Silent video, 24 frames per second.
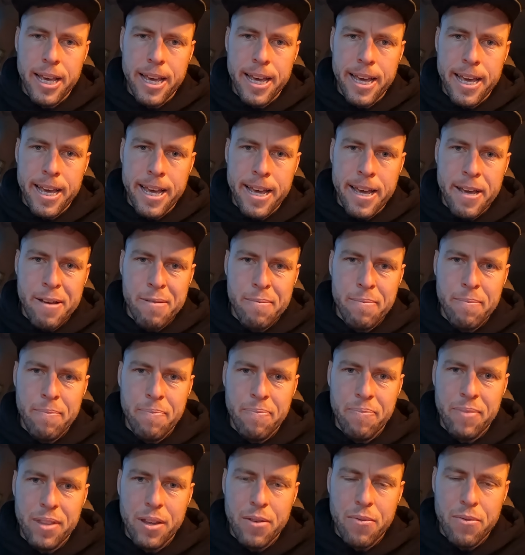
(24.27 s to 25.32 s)

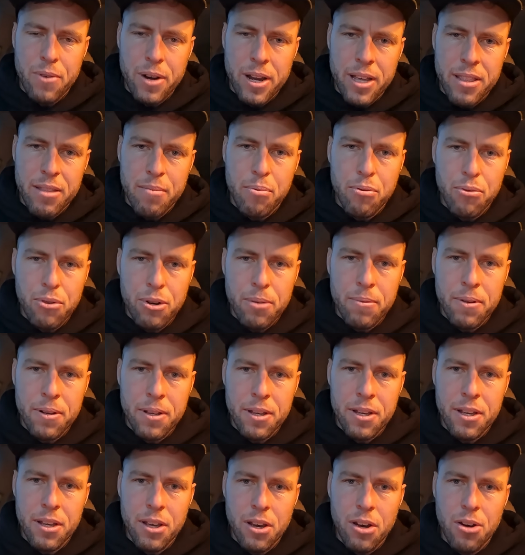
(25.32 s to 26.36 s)
around the
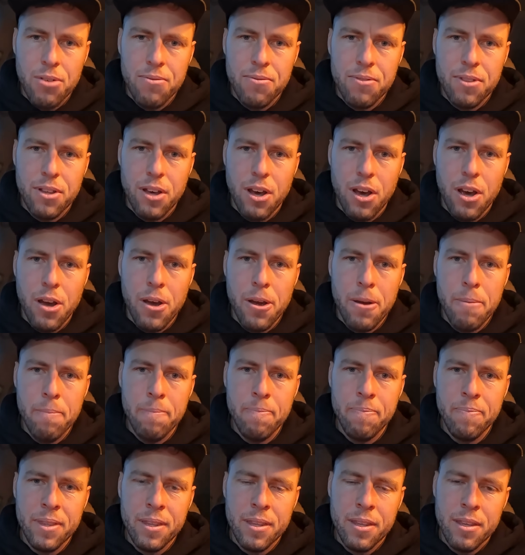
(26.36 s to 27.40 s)
perimeter of the home,
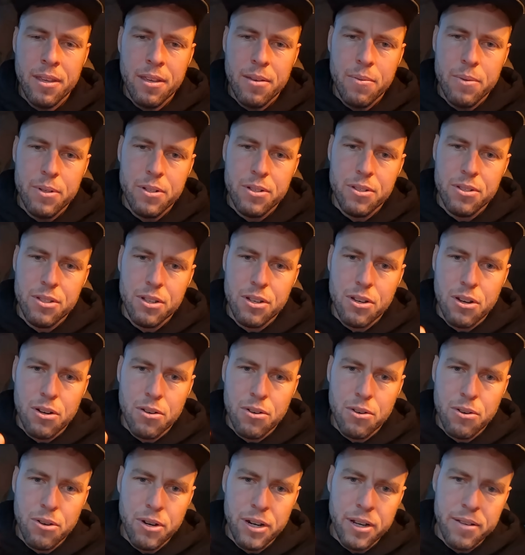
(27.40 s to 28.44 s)
which is a
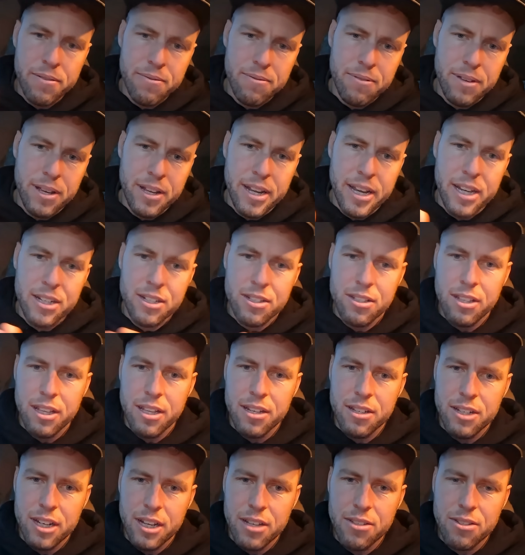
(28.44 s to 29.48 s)
concrete foundation
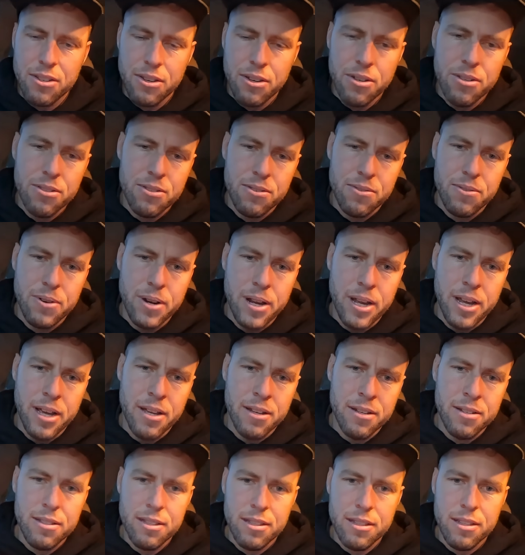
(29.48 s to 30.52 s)
that just goes
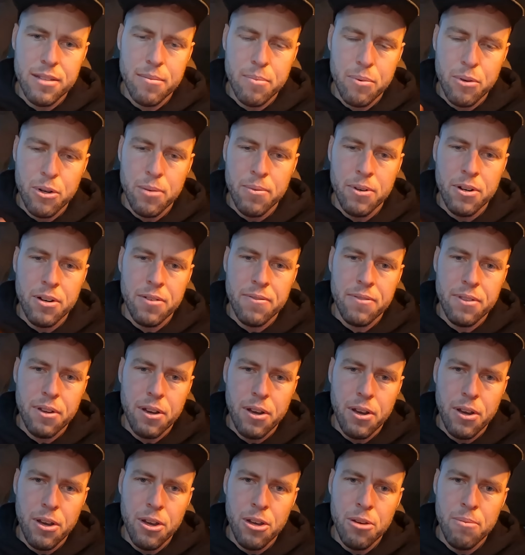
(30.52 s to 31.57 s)
around the perimeter of the
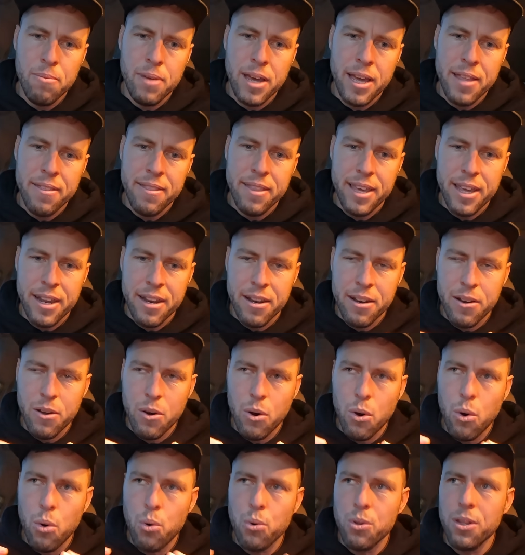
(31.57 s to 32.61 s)
home, and then
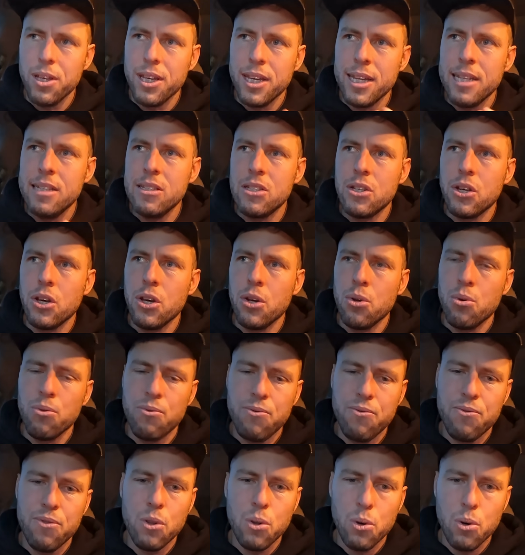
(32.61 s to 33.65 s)
all the internal
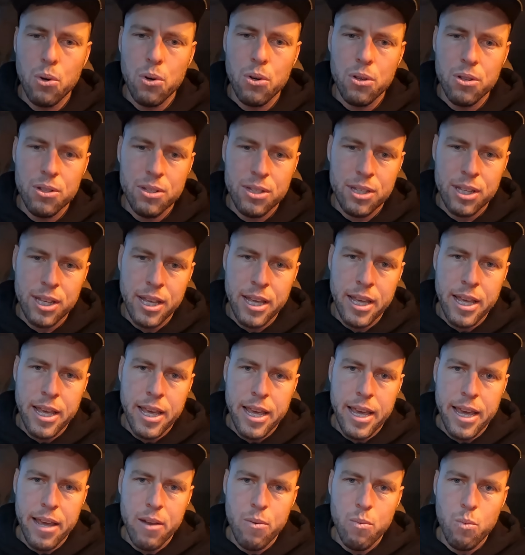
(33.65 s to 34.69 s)
floors
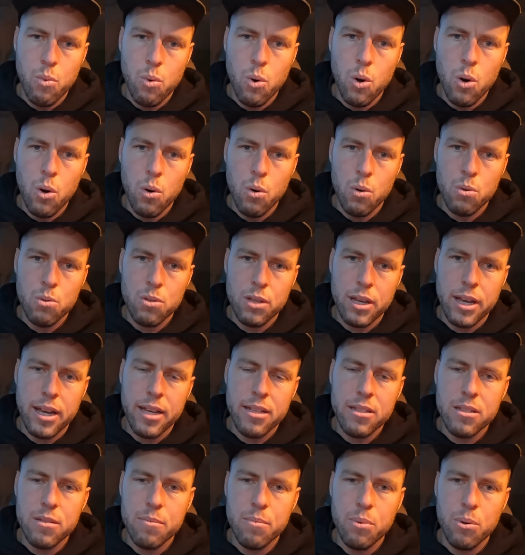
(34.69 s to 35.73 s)
and walls
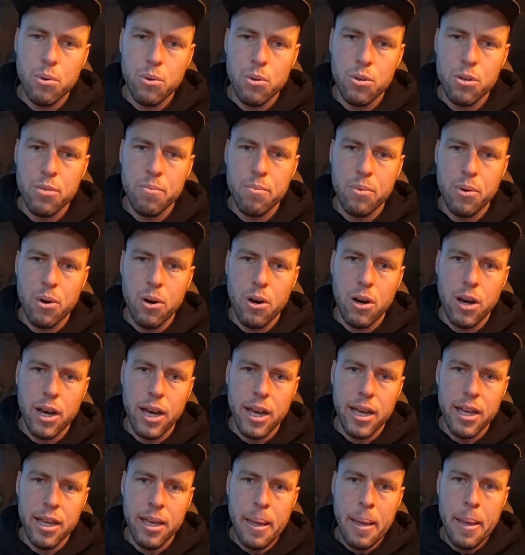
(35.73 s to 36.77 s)
are supported
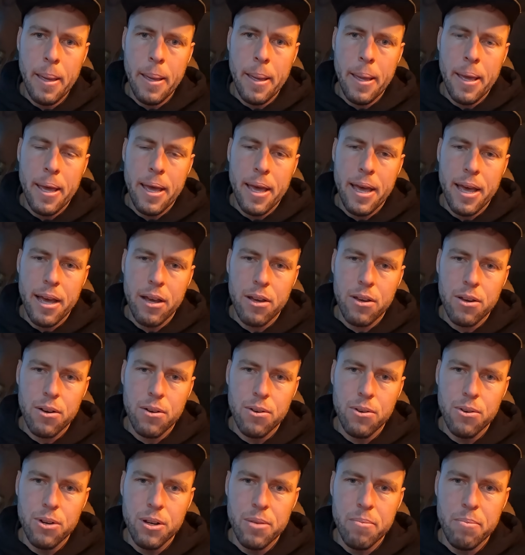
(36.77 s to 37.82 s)
by
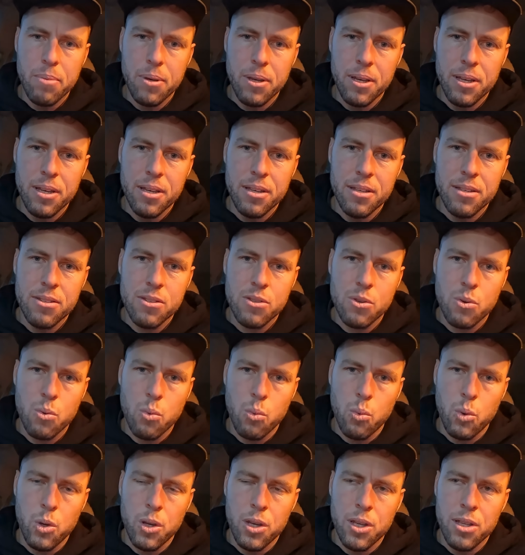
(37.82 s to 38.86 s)
concrete piers
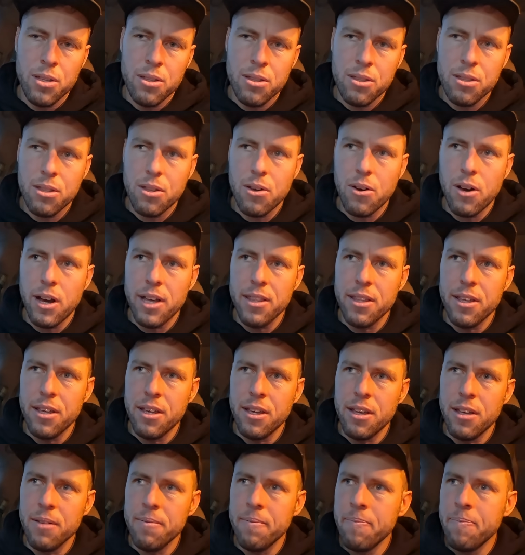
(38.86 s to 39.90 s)
with
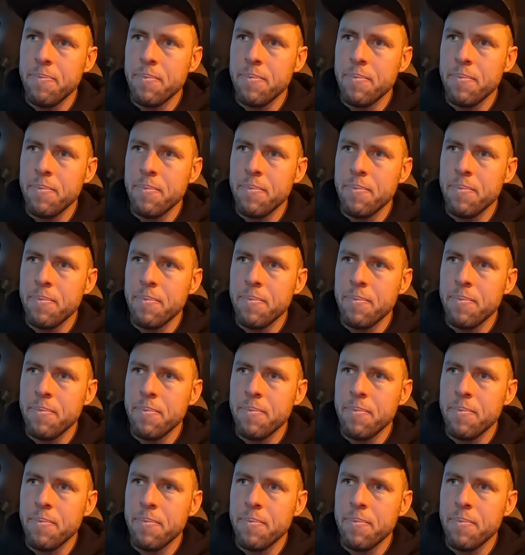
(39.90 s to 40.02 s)
either